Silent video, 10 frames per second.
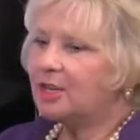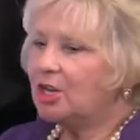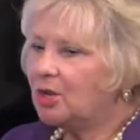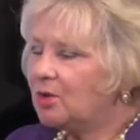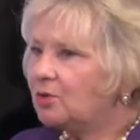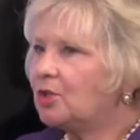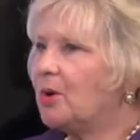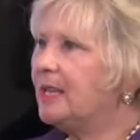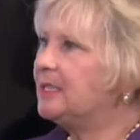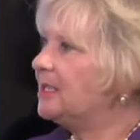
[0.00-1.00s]
the new
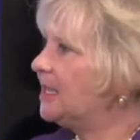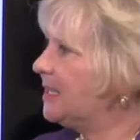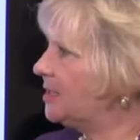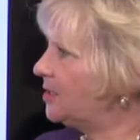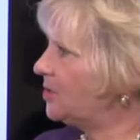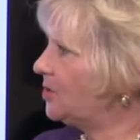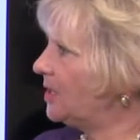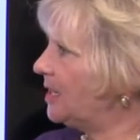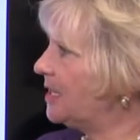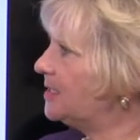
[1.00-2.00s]
trend in the
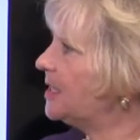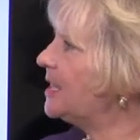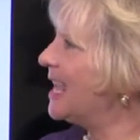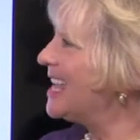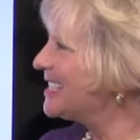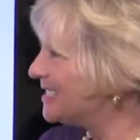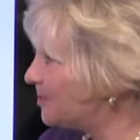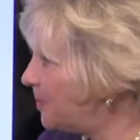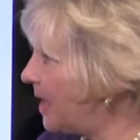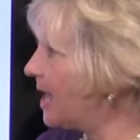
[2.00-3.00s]
industry is that they
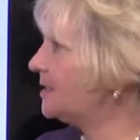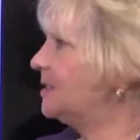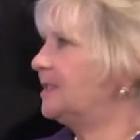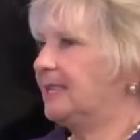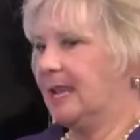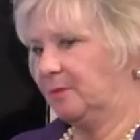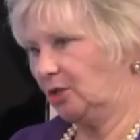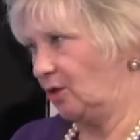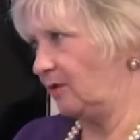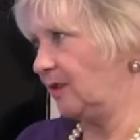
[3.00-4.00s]
expect the same
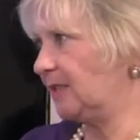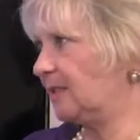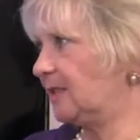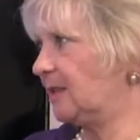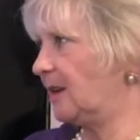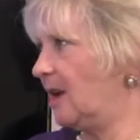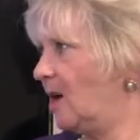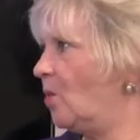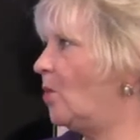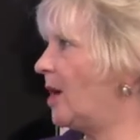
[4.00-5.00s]
service. Sure
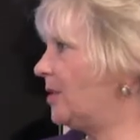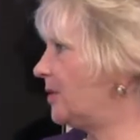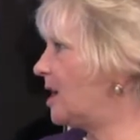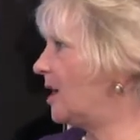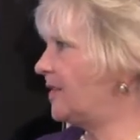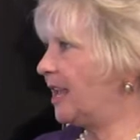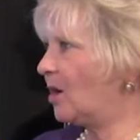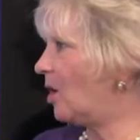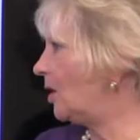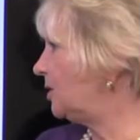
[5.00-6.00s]
whether or not they
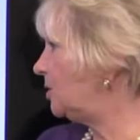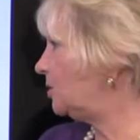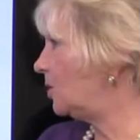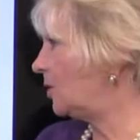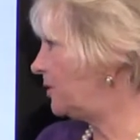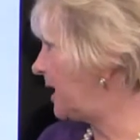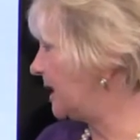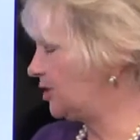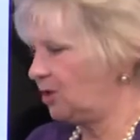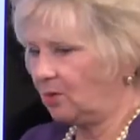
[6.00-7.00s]
call you or
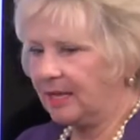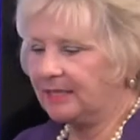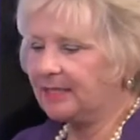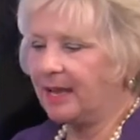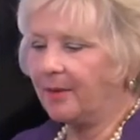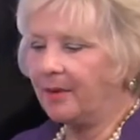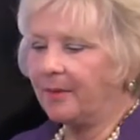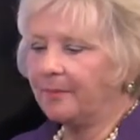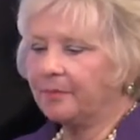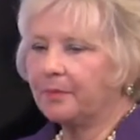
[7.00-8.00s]
fax you, etc.